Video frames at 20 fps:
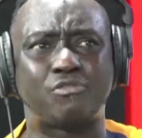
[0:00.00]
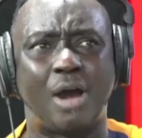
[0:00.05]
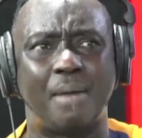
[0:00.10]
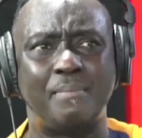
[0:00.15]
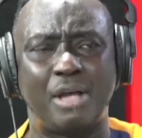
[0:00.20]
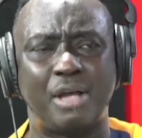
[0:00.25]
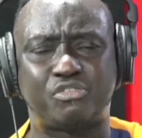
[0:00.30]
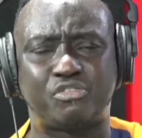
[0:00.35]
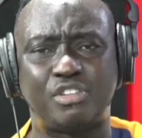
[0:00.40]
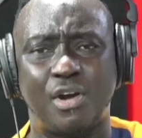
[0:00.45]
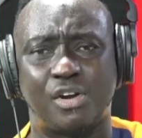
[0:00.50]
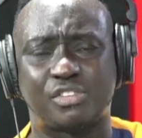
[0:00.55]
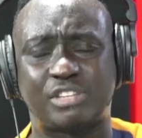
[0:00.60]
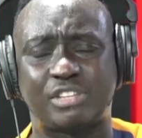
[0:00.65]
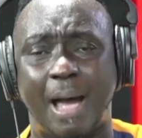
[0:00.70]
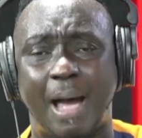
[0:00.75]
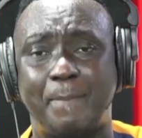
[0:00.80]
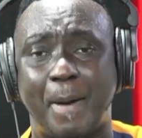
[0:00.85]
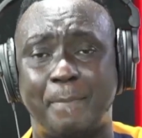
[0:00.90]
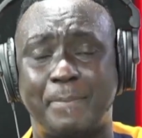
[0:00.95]
call Messiah's
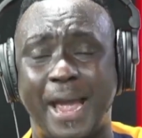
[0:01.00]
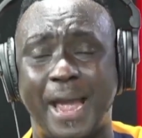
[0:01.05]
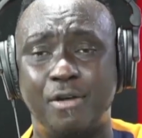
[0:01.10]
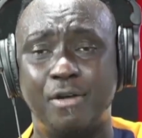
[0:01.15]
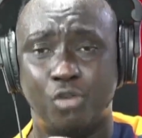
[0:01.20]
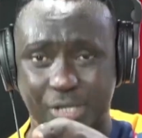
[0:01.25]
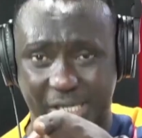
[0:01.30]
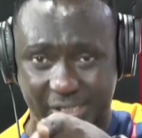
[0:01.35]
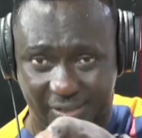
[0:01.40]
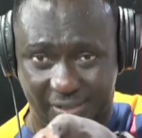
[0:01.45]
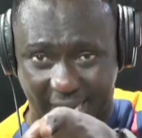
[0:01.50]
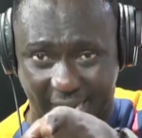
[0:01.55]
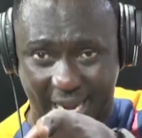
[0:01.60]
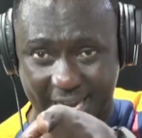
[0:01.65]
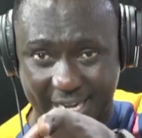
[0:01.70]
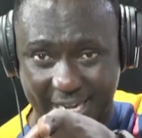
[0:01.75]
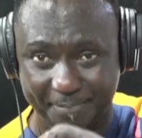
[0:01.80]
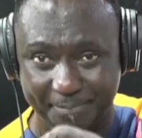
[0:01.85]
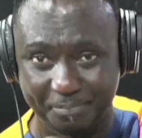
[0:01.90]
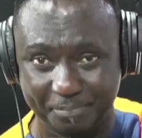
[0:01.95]
up a pay when they say,
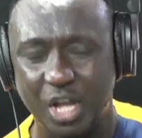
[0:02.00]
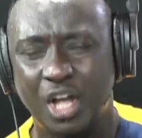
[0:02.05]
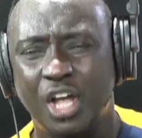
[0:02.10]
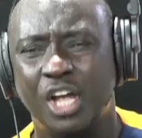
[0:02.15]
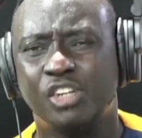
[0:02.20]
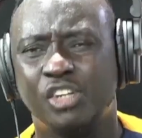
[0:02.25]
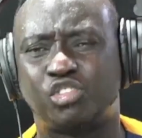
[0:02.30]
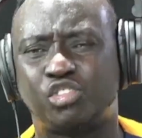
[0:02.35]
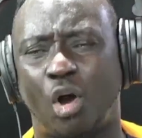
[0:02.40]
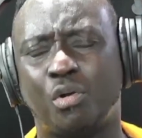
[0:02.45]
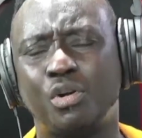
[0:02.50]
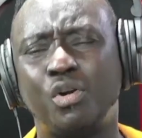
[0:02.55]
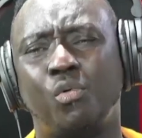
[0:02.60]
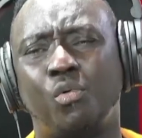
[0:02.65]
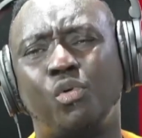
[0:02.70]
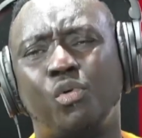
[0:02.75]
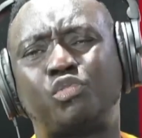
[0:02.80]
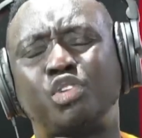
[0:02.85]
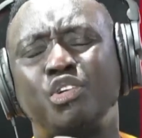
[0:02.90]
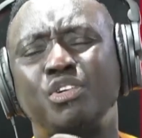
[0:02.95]
so do you
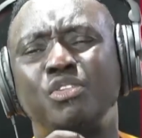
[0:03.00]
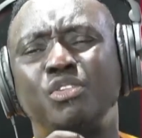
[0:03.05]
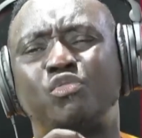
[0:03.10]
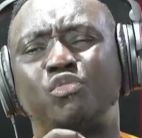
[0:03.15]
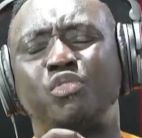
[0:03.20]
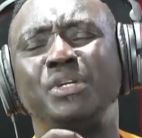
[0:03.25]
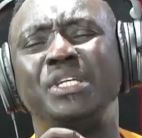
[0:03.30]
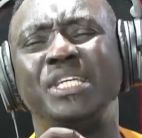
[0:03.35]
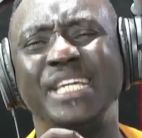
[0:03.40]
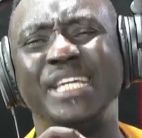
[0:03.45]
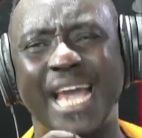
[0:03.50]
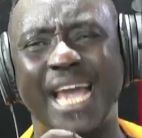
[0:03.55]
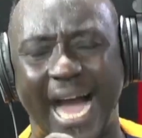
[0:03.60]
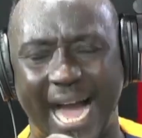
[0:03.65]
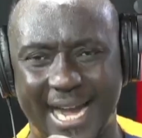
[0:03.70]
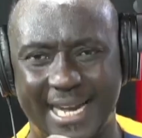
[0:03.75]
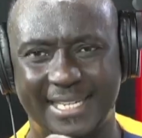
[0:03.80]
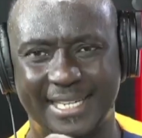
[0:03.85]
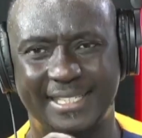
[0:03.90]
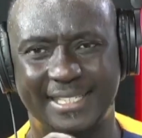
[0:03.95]
want to Nisu ya?
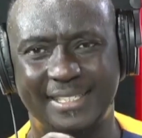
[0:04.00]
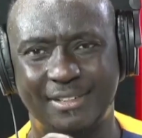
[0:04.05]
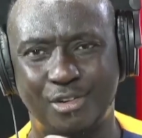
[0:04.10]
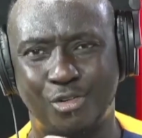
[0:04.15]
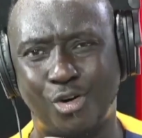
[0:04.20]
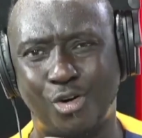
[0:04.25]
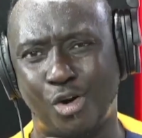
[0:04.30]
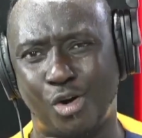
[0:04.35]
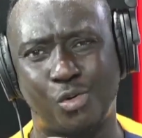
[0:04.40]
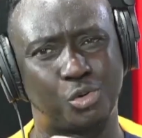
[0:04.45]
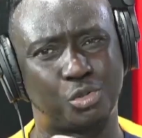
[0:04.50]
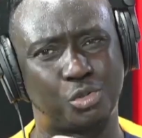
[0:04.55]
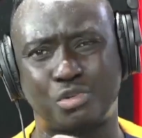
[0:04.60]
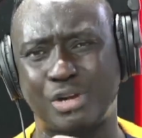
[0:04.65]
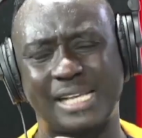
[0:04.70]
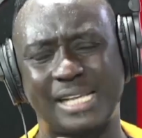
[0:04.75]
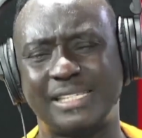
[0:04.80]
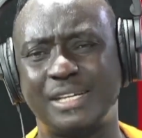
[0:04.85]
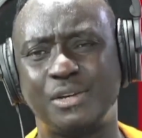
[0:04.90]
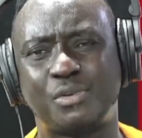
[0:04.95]
Or
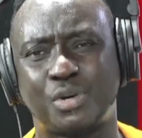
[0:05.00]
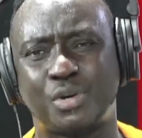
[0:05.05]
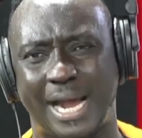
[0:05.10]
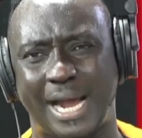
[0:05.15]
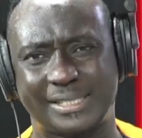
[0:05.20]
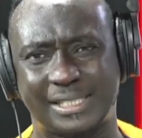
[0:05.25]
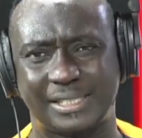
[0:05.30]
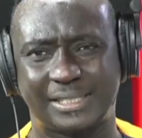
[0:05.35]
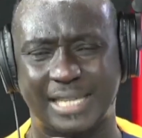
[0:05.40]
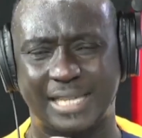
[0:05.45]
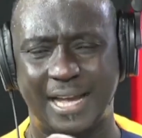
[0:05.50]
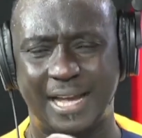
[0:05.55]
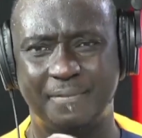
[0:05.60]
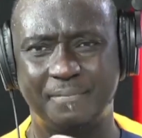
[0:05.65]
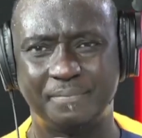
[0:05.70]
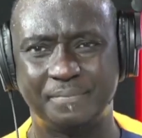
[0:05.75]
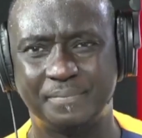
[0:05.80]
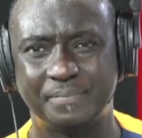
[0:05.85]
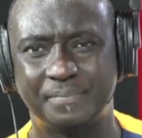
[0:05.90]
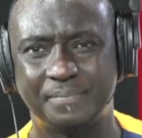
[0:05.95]
dress in crosses,
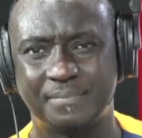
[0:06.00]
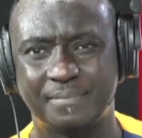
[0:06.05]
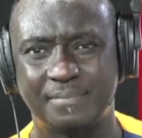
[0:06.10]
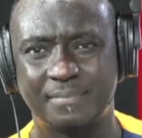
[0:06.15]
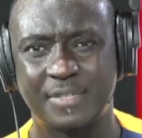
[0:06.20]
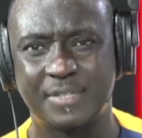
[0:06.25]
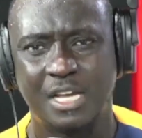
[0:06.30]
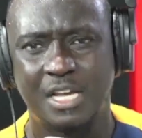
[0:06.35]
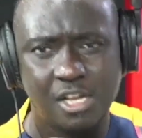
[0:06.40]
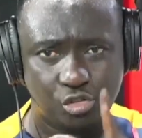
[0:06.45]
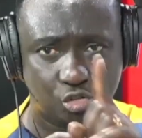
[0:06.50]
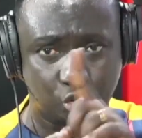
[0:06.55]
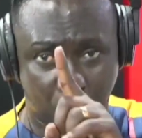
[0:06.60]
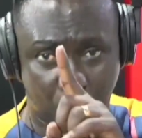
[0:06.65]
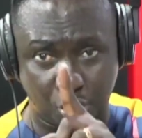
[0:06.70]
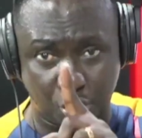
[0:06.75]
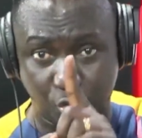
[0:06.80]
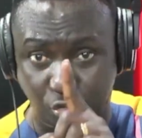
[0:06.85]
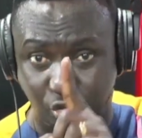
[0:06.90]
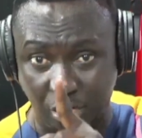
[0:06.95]
so
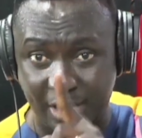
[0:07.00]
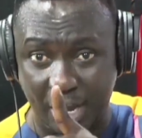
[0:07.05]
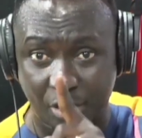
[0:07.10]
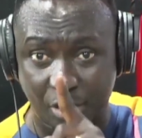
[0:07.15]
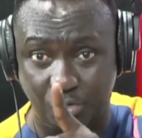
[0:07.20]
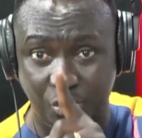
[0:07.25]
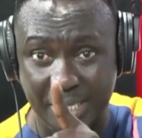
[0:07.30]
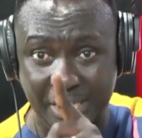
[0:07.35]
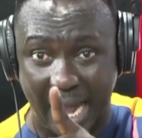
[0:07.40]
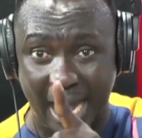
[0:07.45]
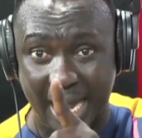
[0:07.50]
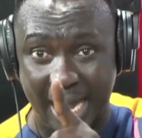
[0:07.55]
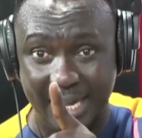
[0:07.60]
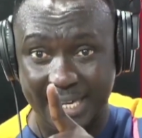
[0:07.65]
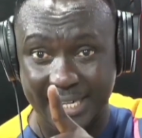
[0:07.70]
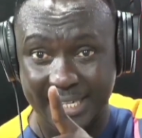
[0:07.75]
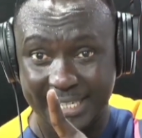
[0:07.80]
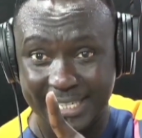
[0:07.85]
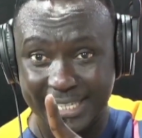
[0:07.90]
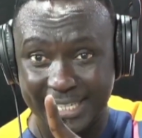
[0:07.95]
do you want to Yesu ya?
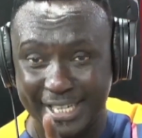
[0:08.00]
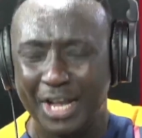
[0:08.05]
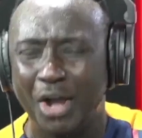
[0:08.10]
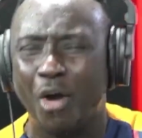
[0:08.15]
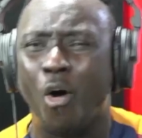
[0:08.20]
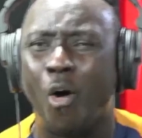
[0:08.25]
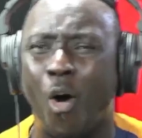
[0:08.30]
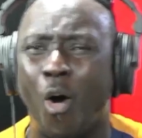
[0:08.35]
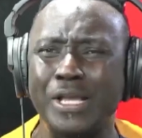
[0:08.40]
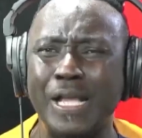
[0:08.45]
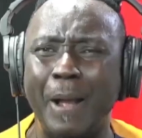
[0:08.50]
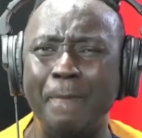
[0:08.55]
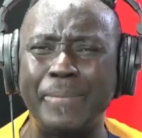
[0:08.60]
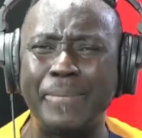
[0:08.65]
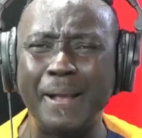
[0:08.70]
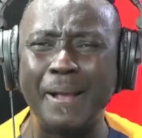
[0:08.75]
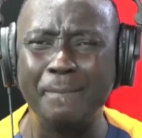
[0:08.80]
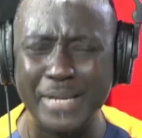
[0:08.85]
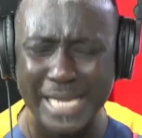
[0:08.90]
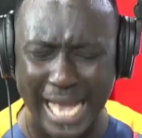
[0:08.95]
Or you
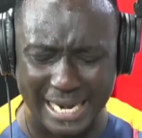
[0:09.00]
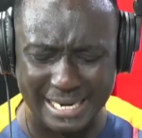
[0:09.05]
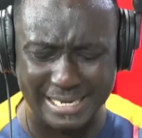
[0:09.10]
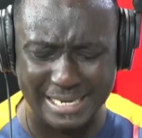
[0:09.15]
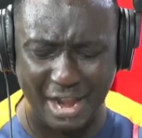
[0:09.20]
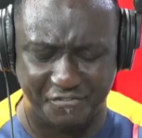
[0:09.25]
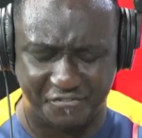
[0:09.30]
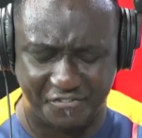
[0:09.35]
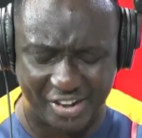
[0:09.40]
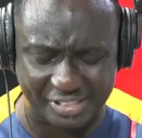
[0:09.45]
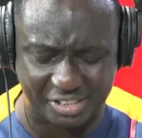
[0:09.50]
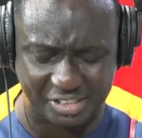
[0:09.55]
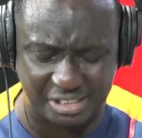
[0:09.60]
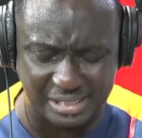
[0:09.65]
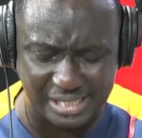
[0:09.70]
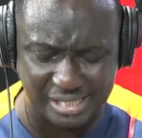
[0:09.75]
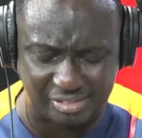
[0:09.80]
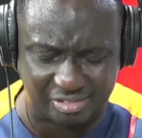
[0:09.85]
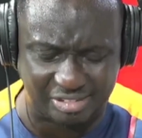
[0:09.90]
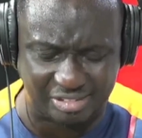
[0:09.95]
be the
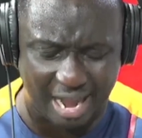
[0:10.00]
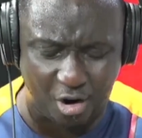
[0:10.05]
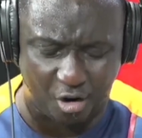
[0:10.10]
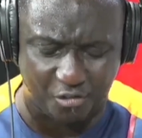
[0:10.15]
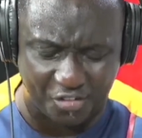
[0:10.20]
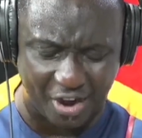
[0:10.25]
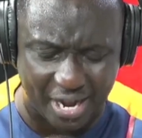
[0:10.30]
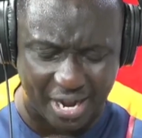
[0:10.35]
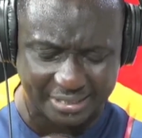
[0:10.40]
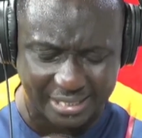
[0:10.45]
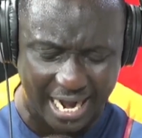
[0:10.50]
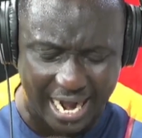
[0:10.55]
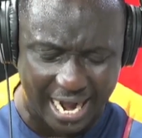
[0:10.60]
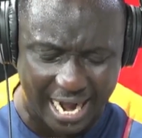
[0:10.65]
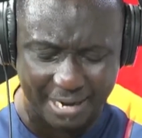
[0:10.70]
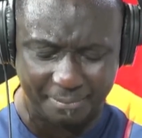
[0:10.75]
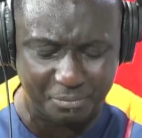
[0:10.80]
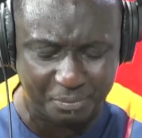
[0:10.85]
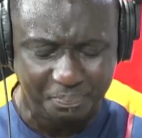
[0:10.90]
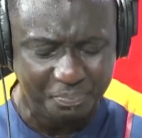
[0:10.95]
fashionista of our
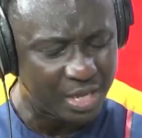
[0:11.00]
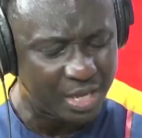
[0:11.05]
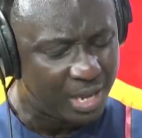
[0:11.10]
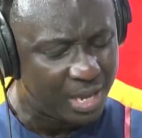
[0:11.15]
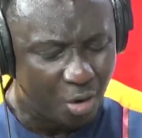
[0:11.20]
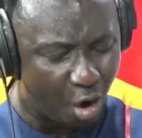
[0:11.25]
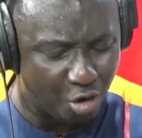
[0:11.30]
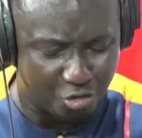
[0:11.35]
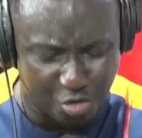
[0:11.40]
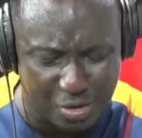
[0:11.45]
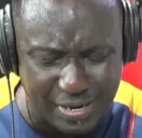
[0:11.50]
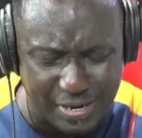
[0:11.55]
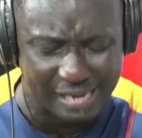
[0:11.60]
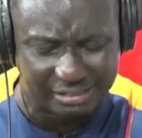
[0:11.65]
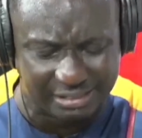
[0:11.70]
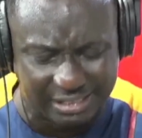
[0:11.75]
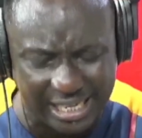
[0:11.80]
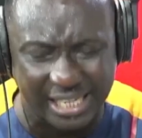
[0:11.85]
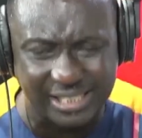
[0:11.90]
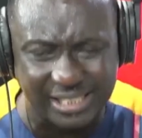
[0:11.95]
time? Or
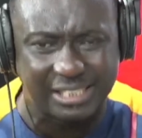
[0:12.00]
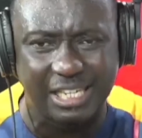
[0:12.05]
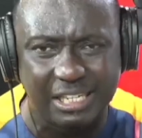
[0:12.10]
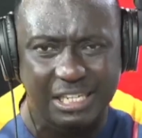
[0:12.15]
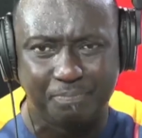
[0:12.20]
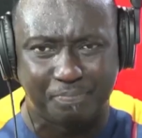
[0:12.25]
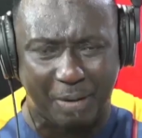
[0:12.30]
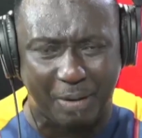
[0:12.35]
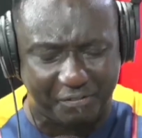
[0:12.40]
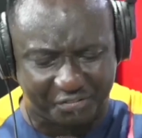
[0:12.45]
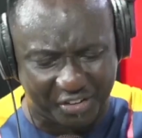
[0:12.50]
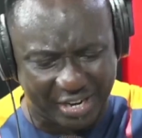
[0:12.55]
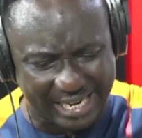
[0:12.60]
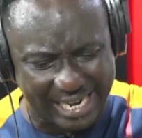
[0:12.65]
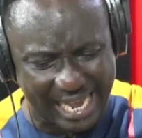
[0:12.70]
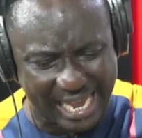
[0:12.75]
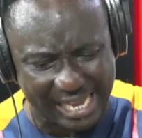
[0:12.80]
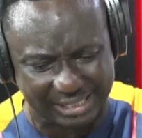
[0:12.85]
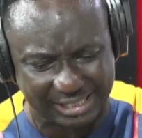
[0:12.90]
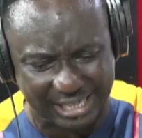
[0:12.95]
Nunes Yes, you prefer
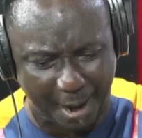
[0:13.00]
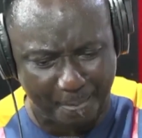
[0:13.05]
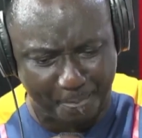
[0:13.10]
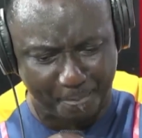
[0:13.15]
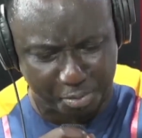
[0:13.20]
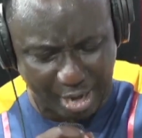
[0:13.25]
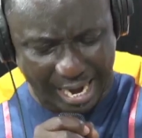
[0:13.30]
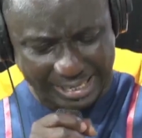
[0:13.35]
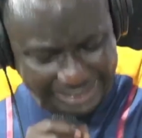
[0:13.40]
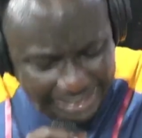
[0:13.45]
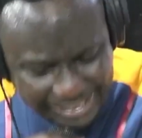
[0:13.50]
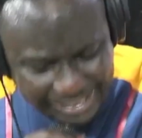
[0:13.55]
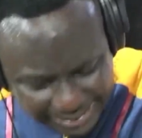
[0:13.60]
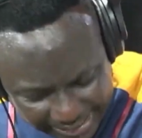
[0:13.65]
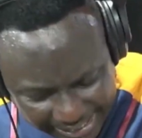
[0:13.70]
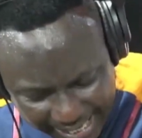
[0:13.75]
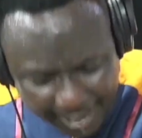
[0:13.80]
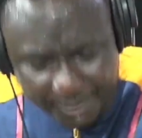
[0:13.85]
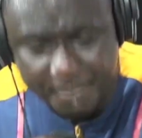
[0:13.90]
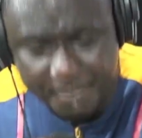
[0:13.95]
the Asa Pratit
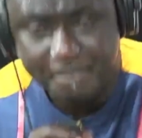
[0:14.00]
here?